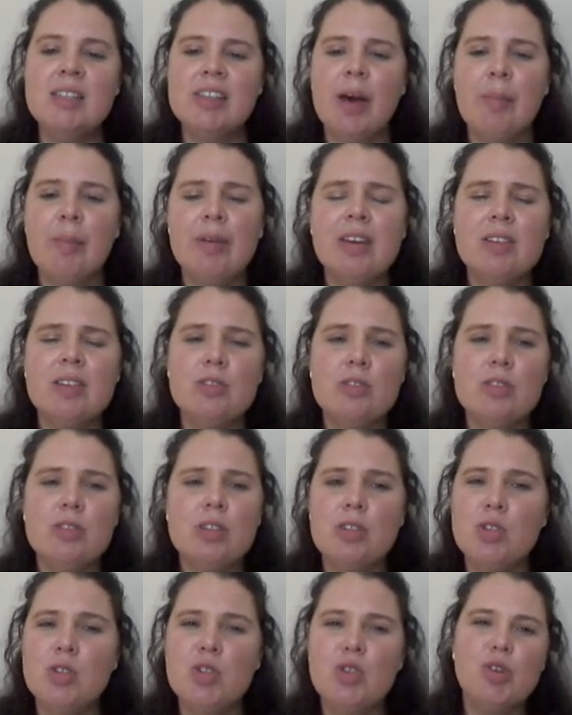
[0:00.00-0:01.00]
in summer, it's,
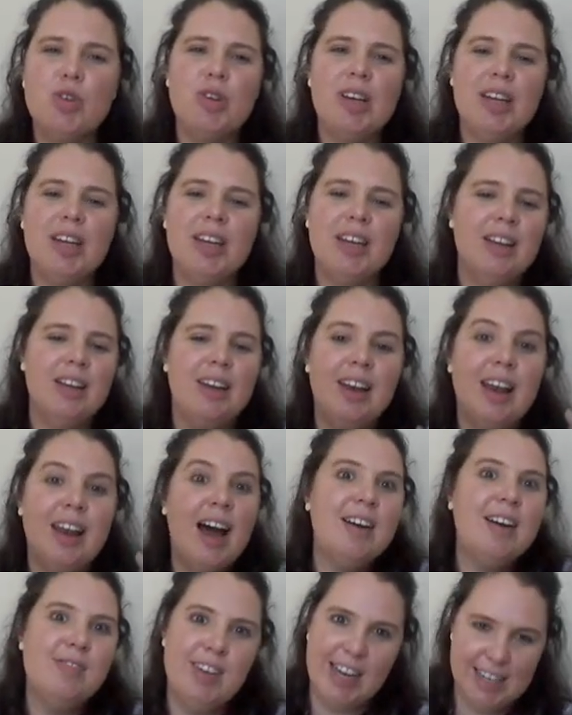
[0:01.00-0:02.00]
it's truly a
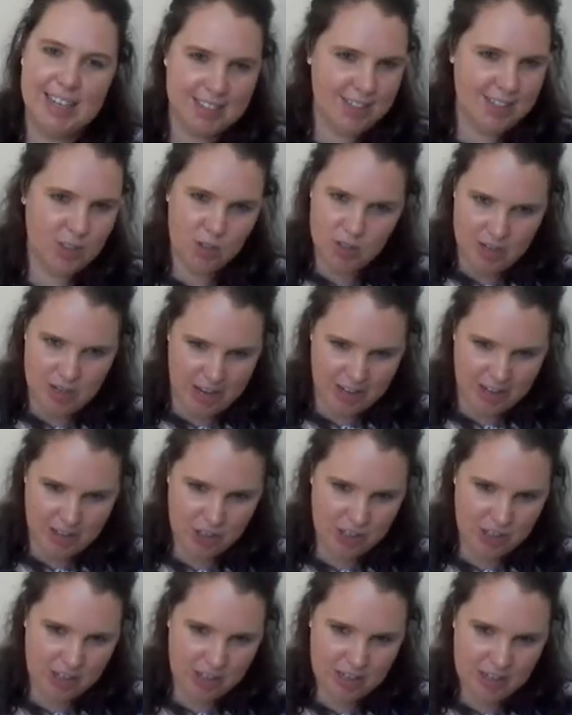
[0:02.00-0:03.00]
love letter to
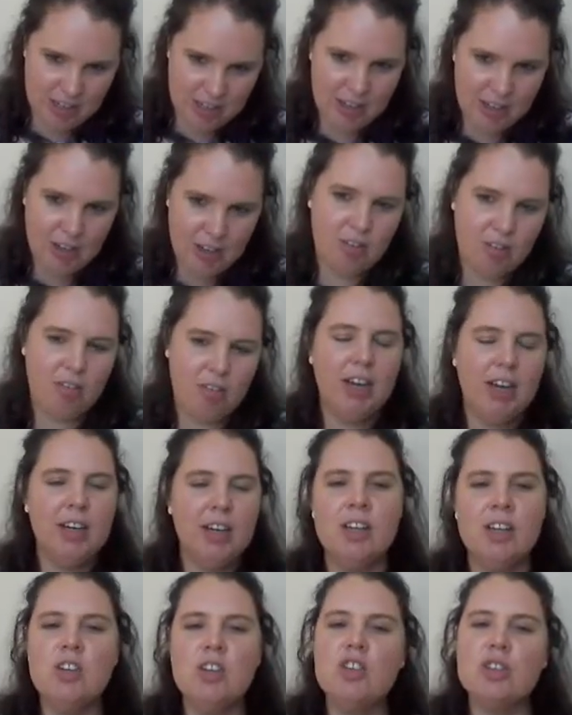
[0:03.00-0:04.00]
nature, right?
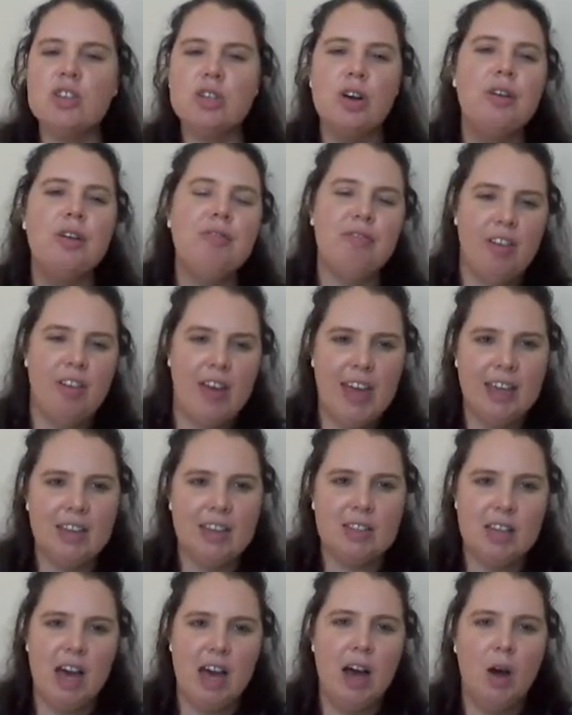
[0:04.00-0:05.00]
And it just
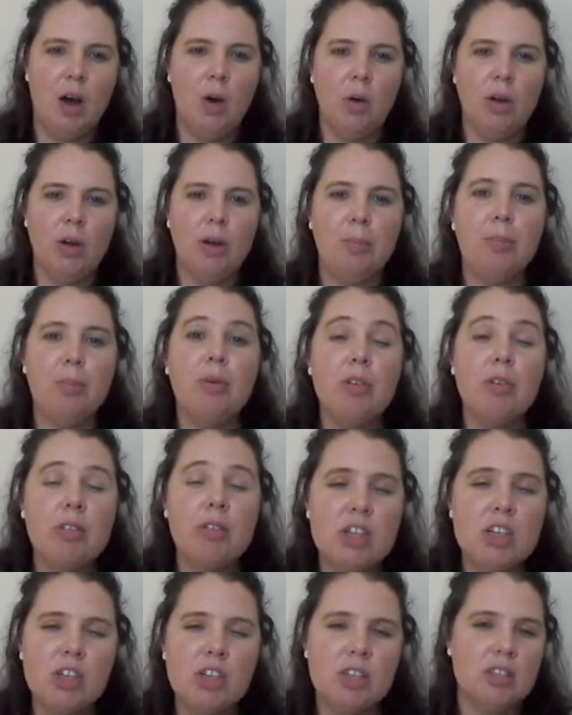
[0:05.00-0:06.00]
conveys how
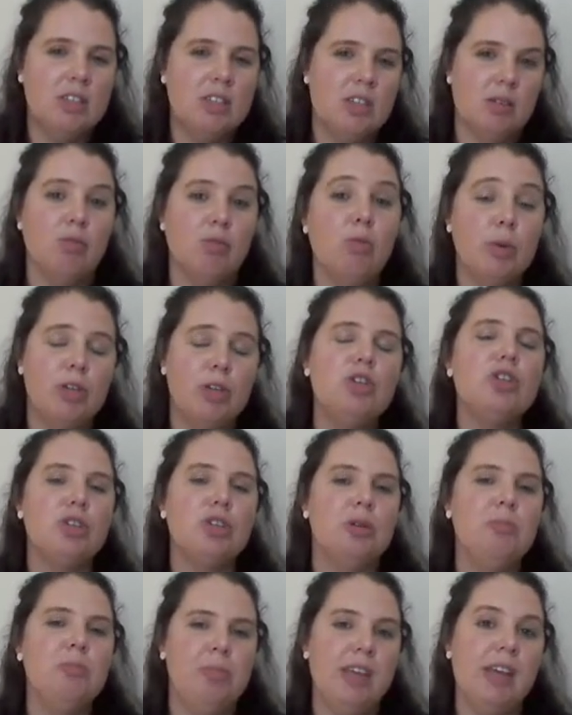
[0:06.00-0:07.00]
appreciative we
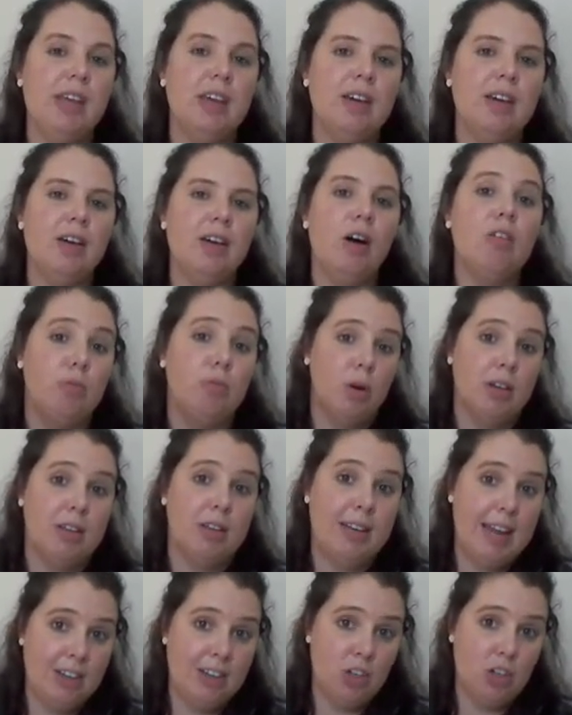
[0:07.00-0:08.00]
should be of
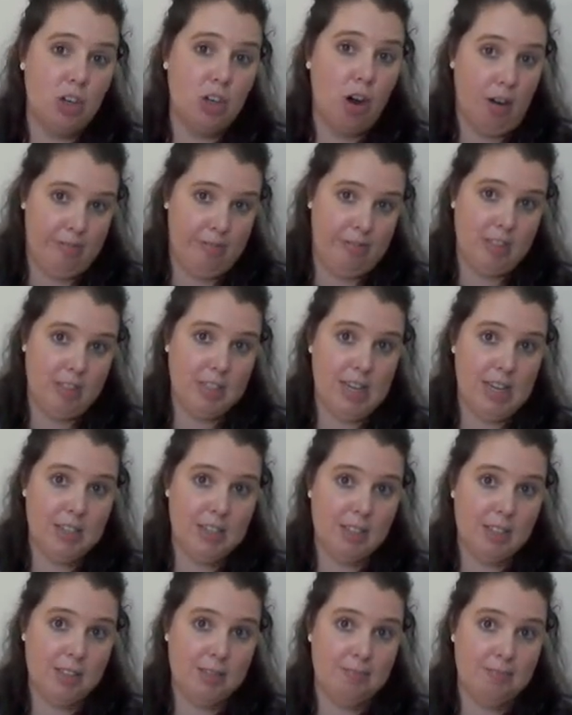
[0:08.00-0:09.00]
what nature offers
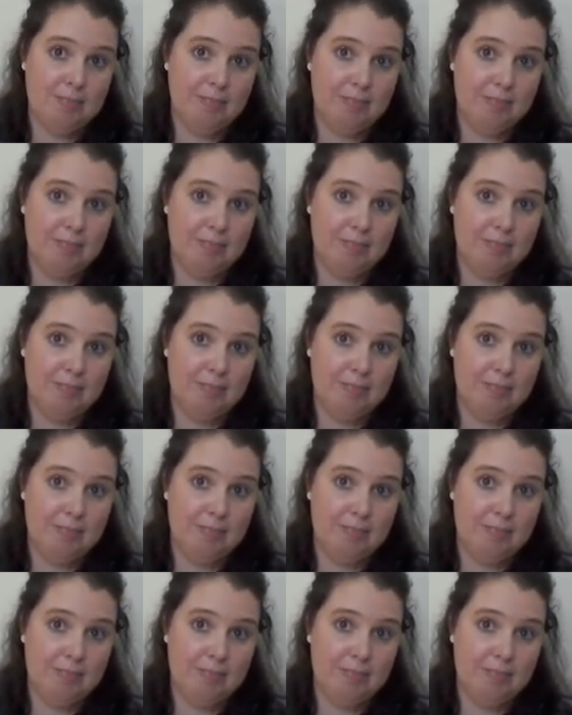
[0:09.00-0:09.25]
us.